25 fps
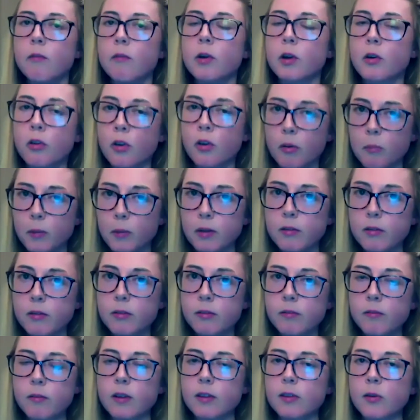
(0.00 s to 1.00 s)

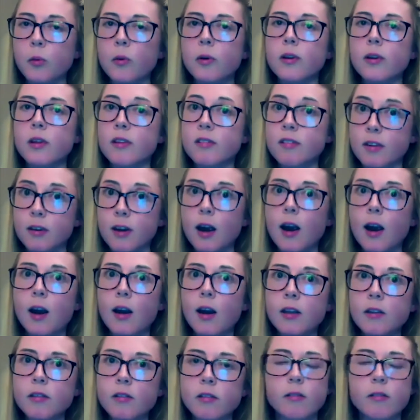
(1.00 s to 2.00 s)
recruitment authorities in
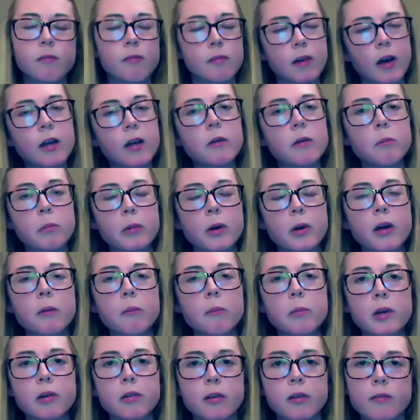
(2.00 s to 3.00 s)
Ireland and
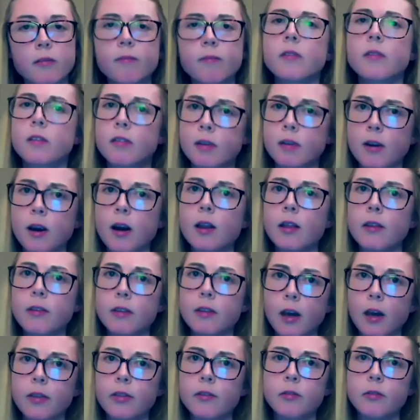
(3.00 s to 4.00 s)
in Britain, because in Ireland
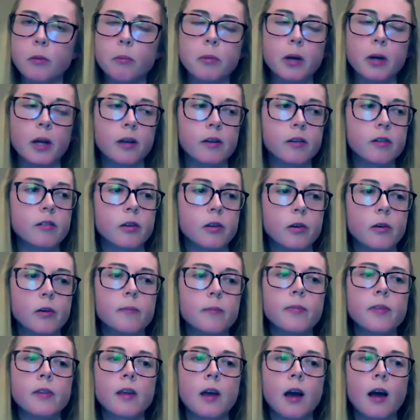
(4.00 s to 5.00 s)
they had their own branch
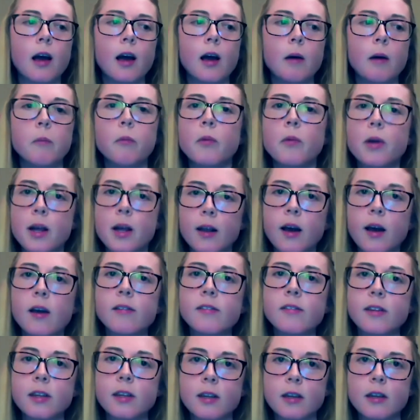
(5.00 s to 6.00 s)
too,
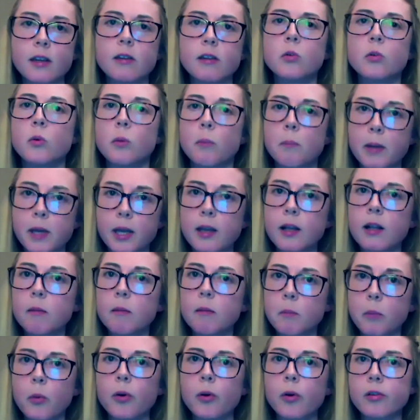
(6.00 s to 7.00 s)
realised they needed to
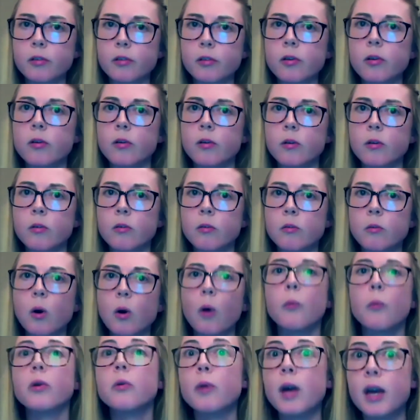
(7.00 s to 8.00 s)
appeal more to
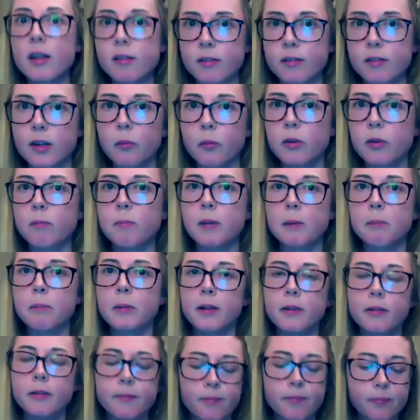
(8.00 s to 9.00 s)
what would resonate with
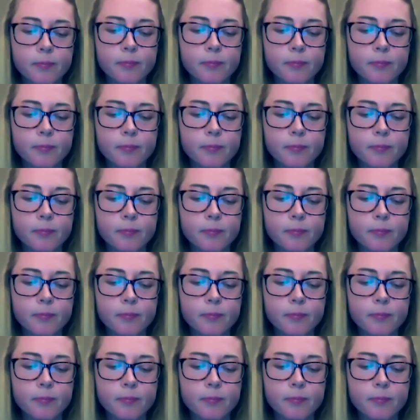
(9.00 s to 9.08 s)
people.